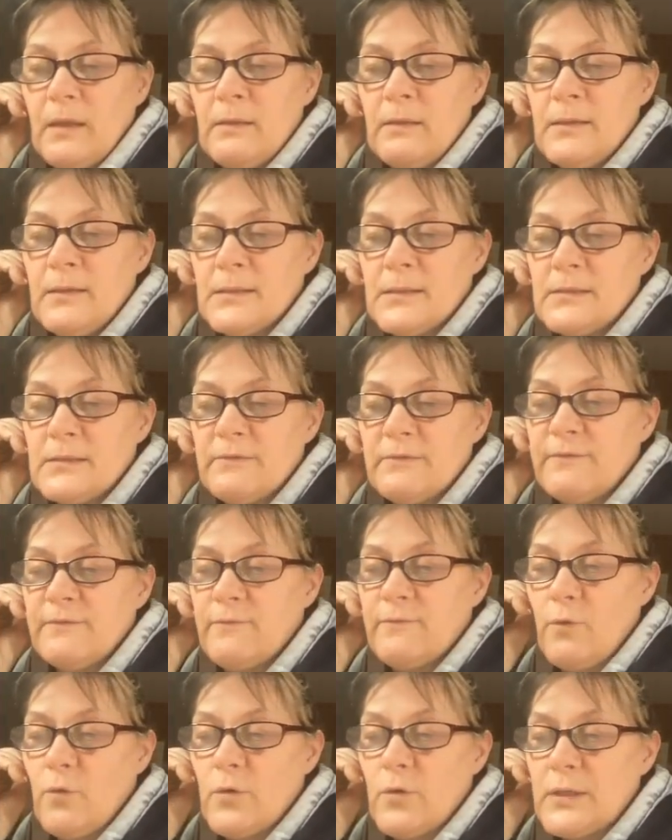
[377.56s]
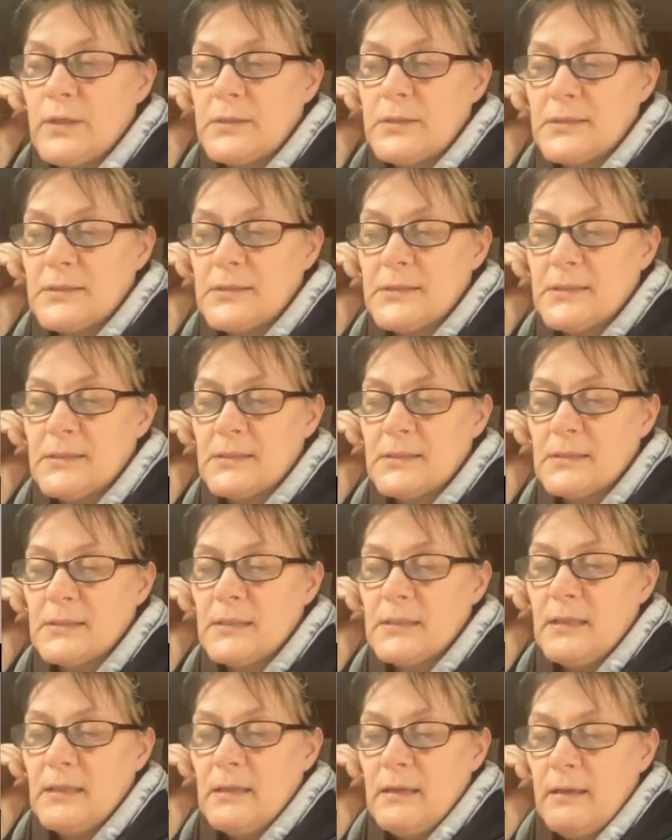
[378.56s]
this force
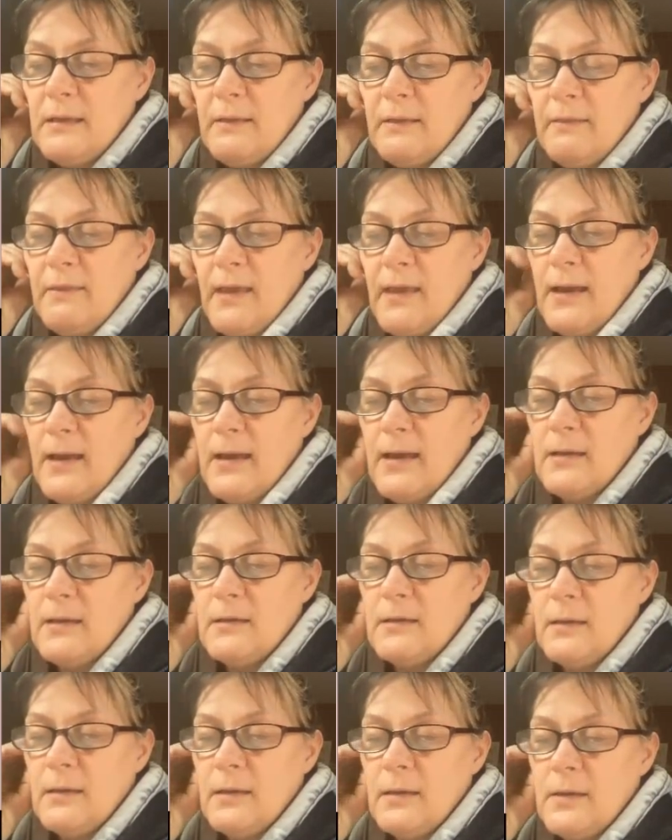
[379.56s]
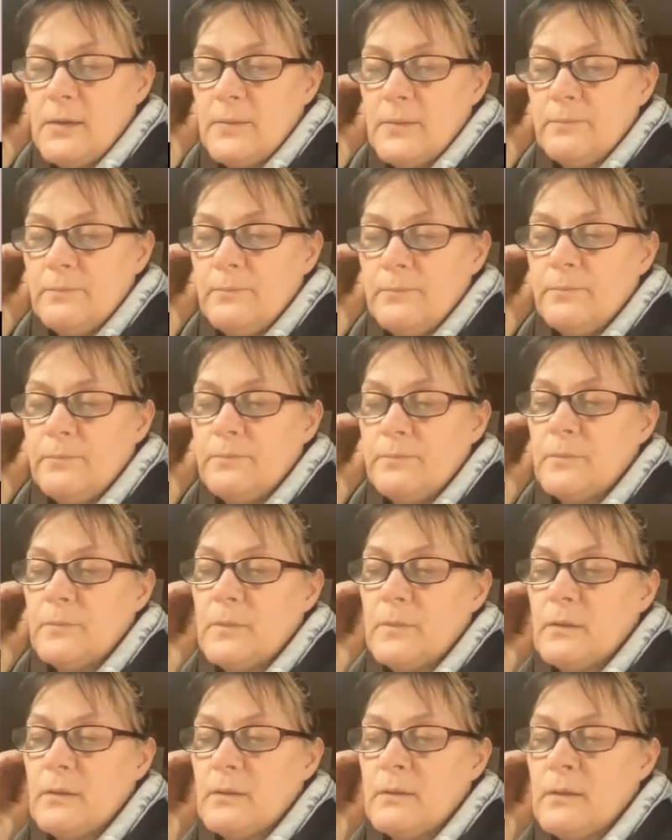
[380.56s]
that
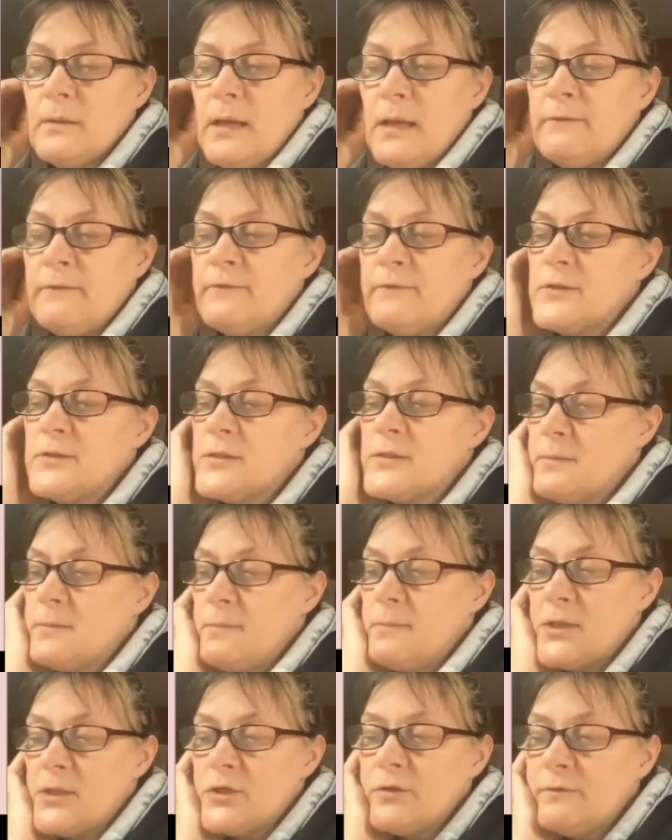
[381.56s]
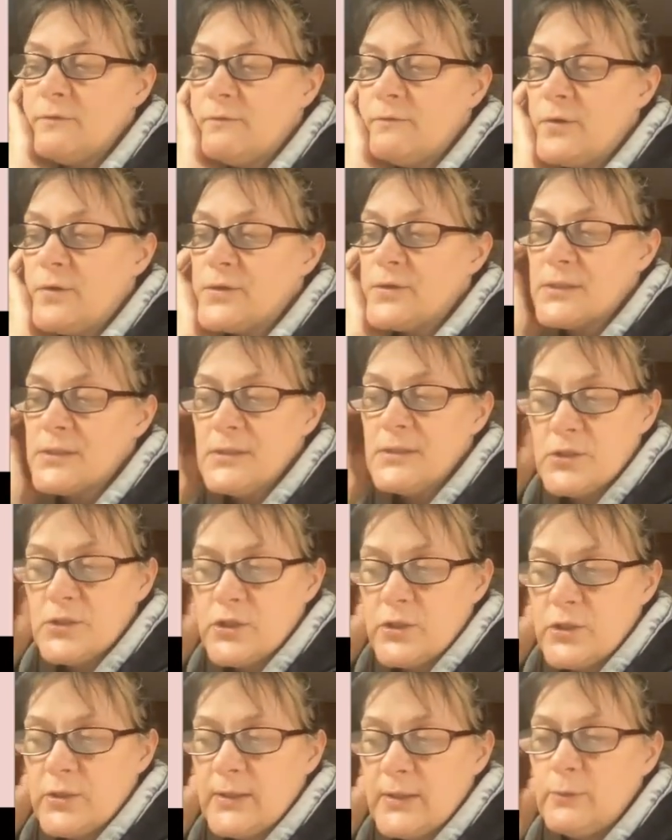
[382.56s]
efforts to measure forces
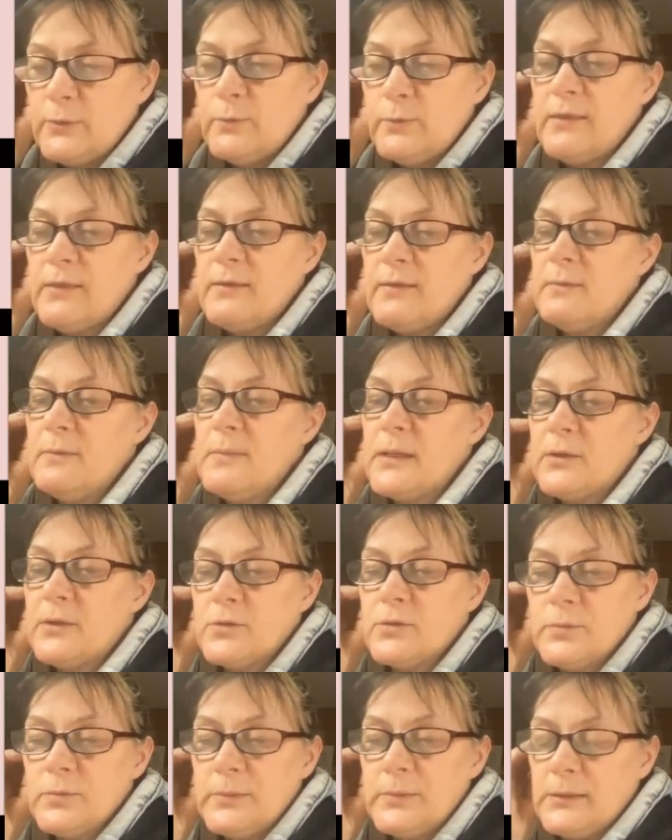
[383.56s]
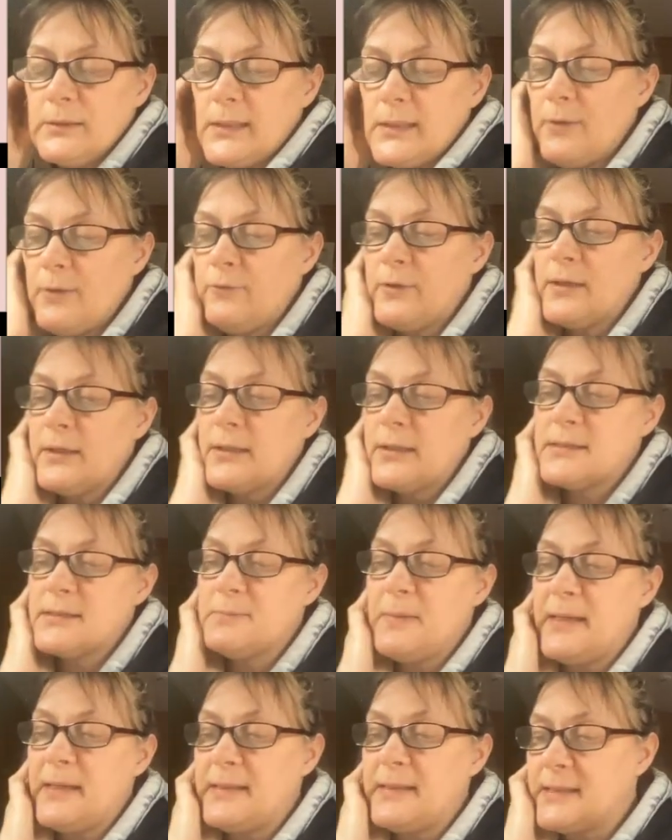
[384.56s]
generated within the microtubule networks
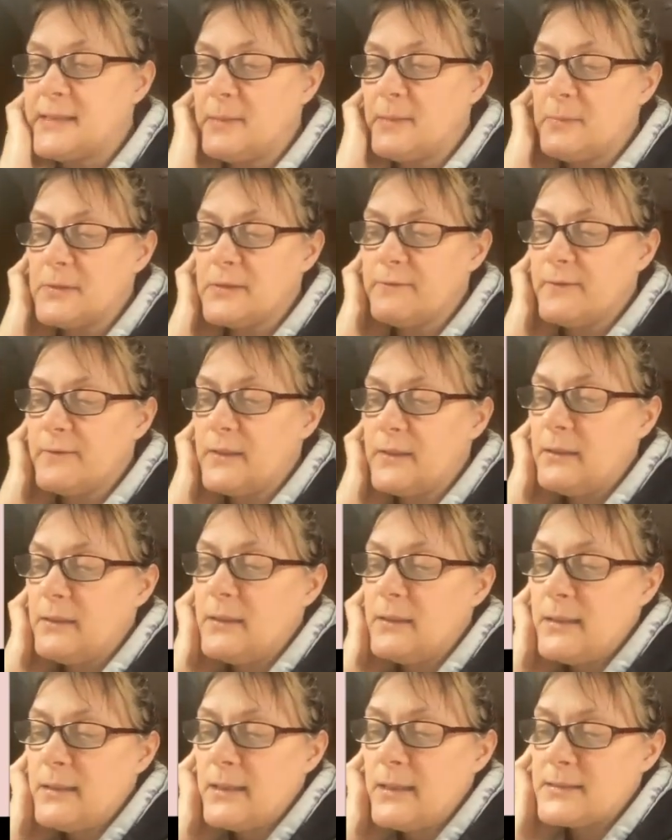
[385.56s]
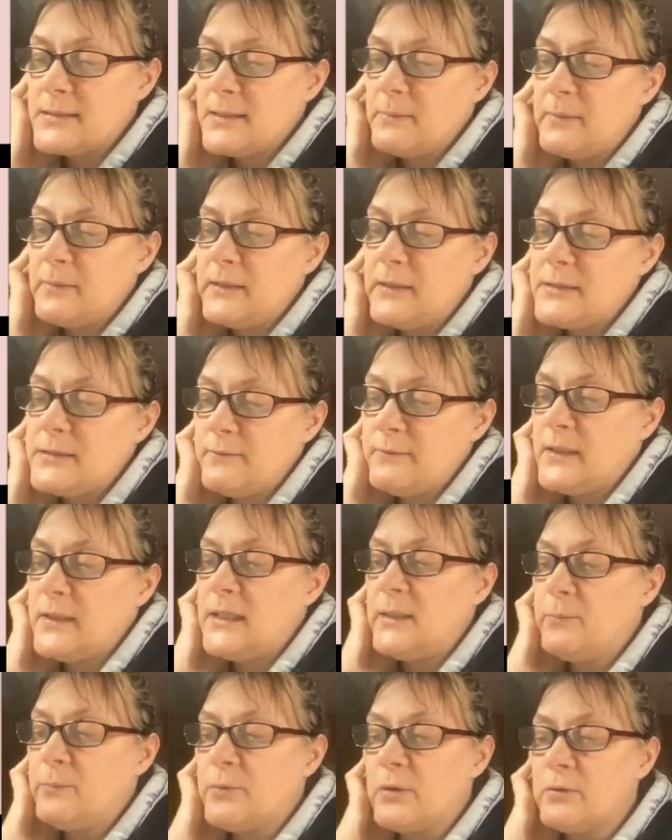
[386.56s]
by assemblies of
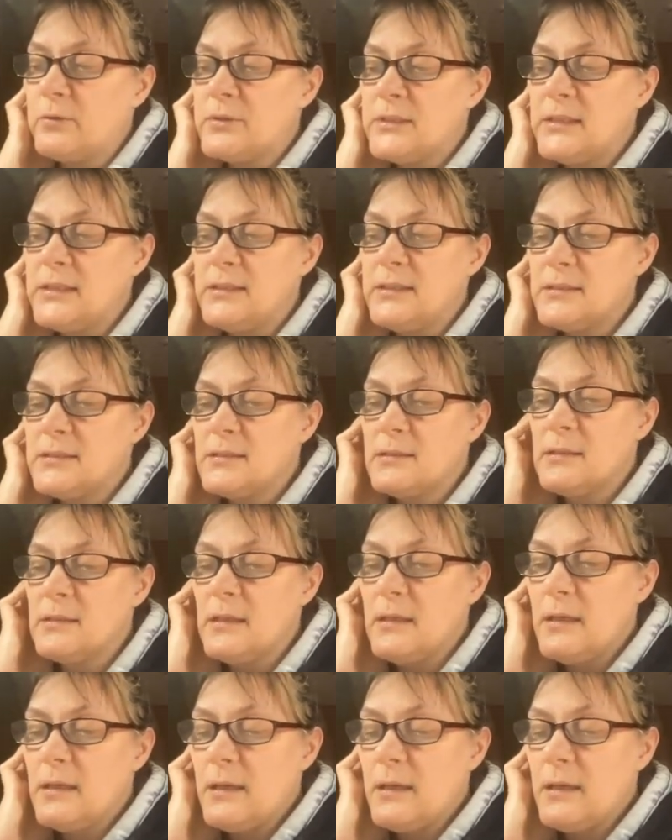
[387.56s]
key proteins